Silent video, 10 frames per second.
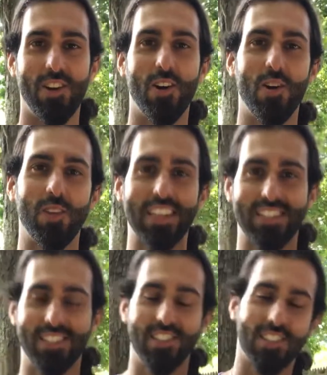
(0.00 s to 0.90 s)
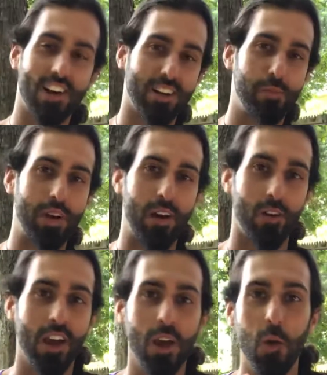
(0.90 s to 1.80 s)
So let's talk about
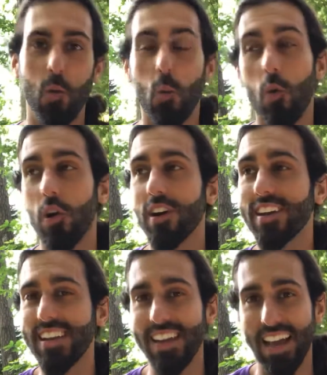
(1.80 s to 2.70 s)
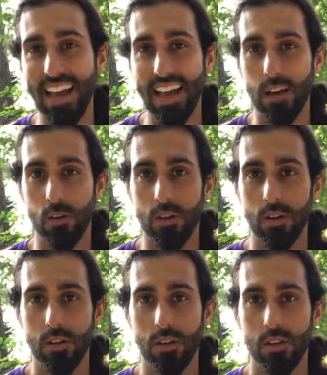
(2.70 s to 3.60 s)
working out,
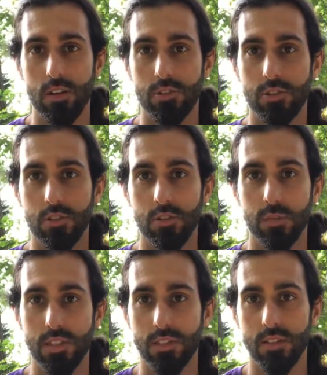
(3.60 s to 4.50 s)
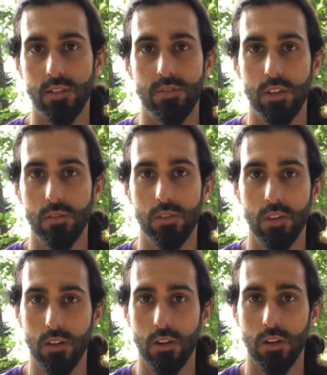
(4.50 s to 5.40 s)
and I'll show you my stuff
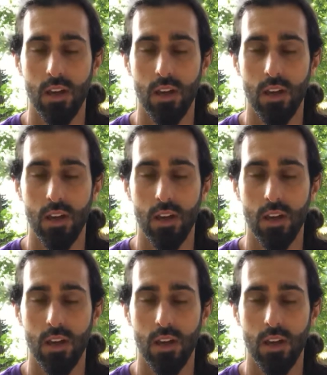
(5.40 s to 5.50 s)
there.